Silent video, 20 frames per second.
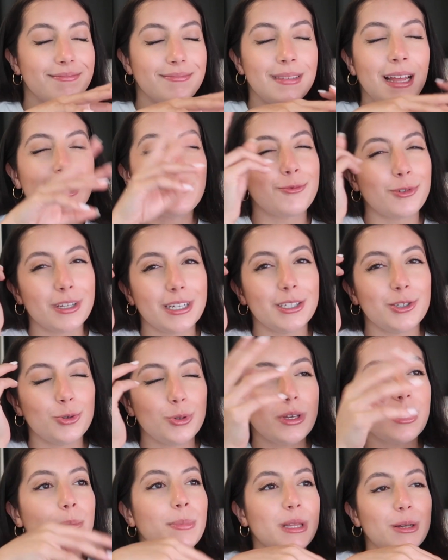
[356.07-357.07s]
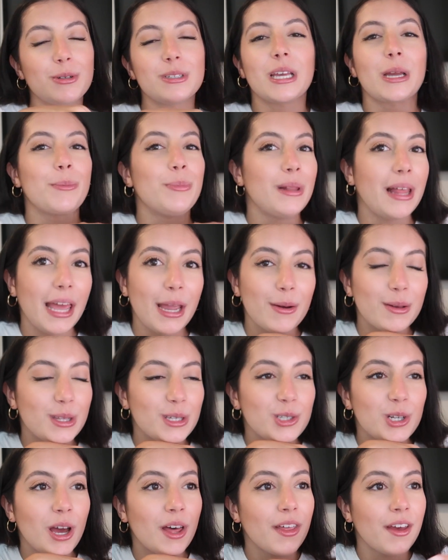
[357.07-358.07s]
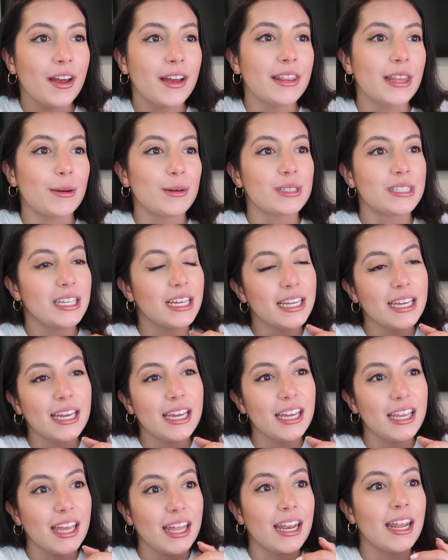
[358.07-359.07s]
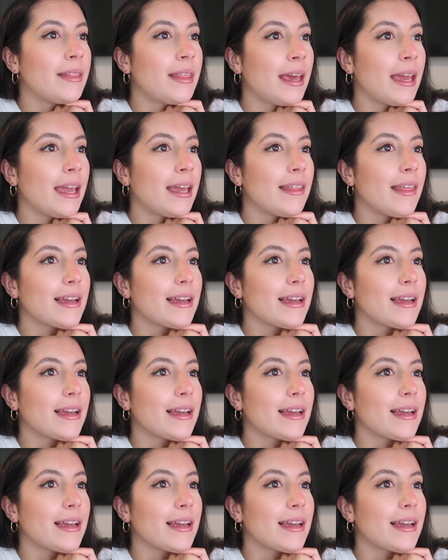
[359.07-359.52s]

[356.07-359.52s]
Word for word: not really dueling but they were just like playing with each other and they were singing and they